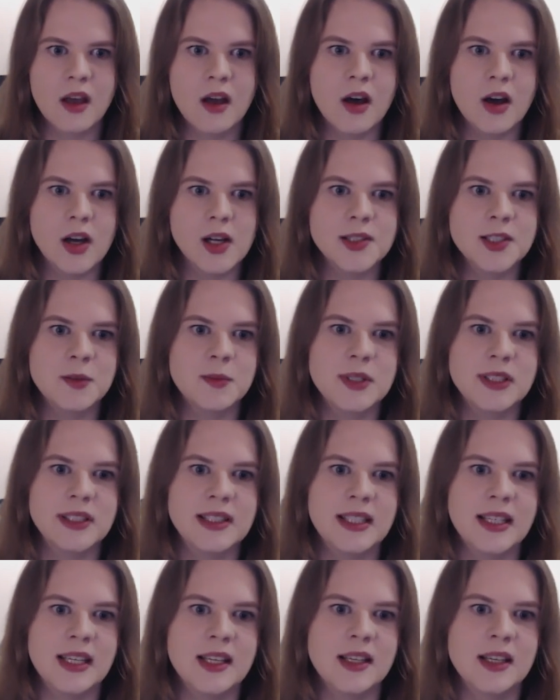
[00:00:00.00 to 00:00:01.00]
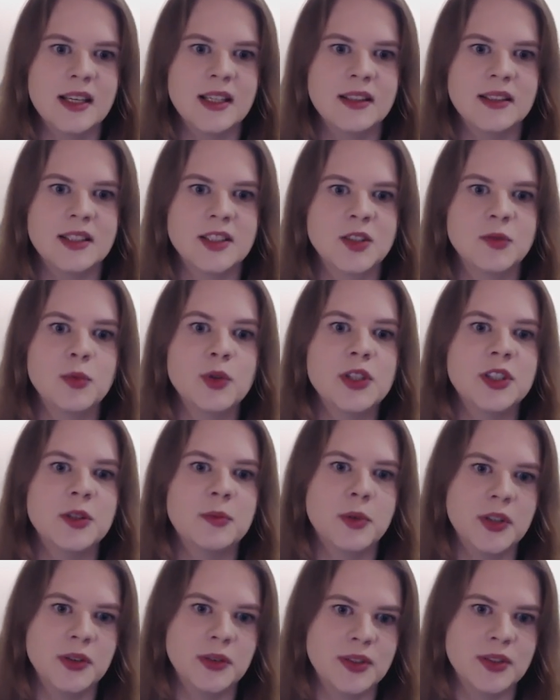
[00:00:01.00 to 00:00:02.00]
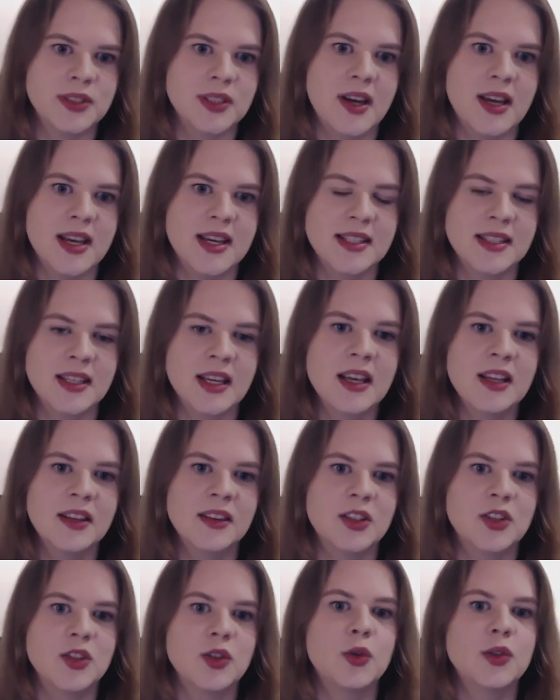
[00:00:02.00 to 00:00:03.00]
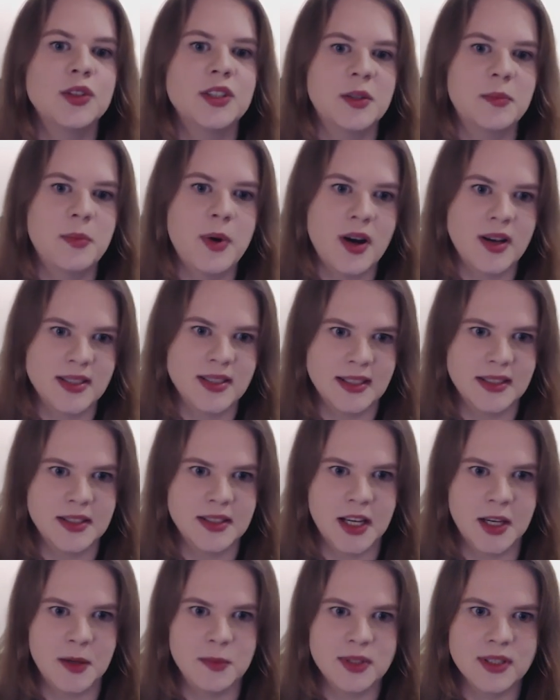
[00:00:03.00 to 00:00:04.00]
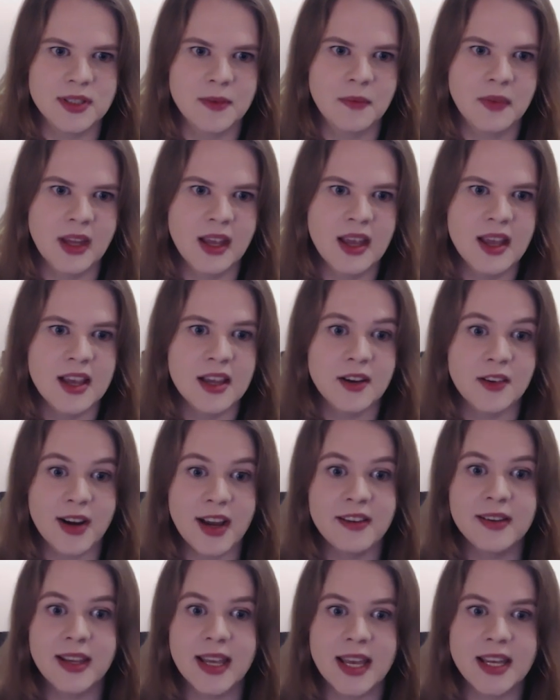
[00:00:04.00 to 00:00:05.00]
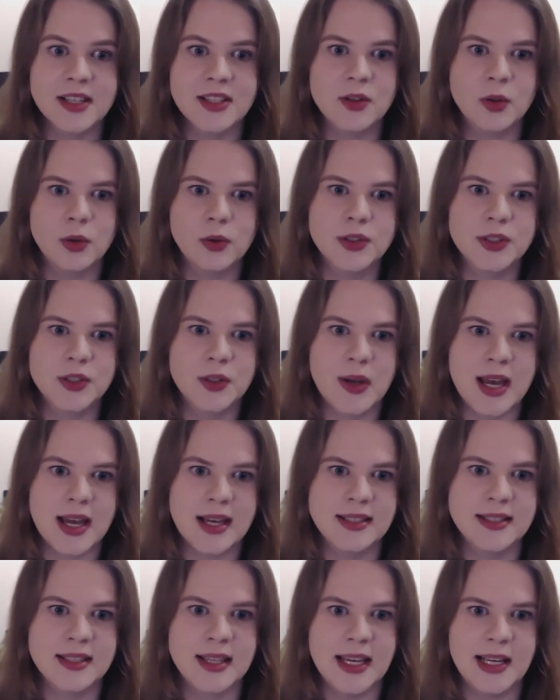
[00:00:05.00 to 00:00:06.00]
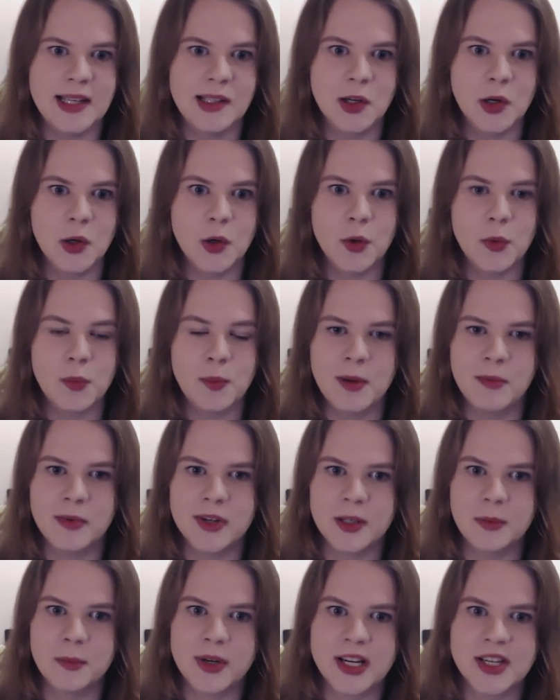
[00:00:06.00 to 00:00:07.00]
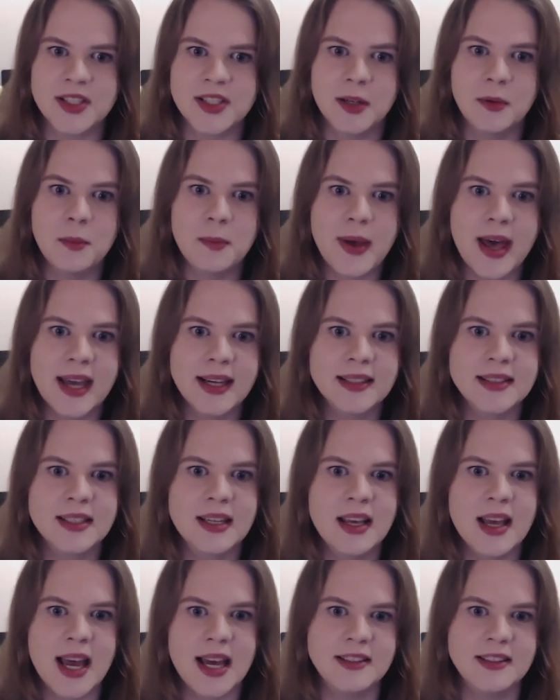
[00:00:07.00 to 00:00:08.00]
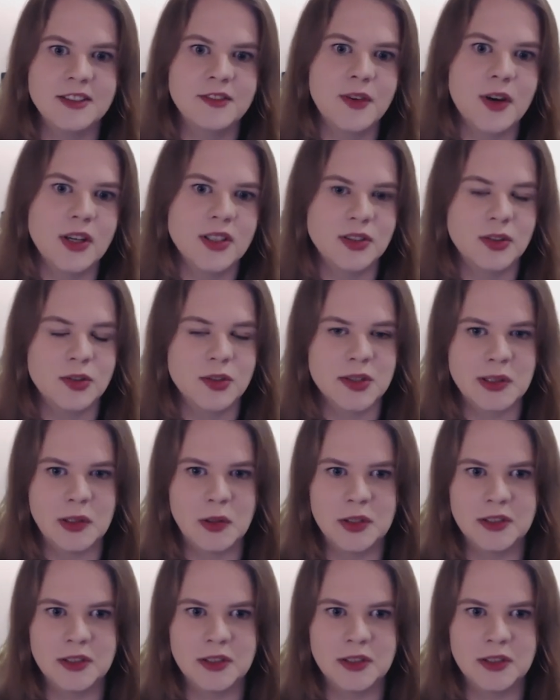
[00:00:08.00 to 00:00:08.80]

Ultimately, the smaller the bundle size, the shorter the parsing times. GraphCache also has a low memory pressure impact and is fast on slow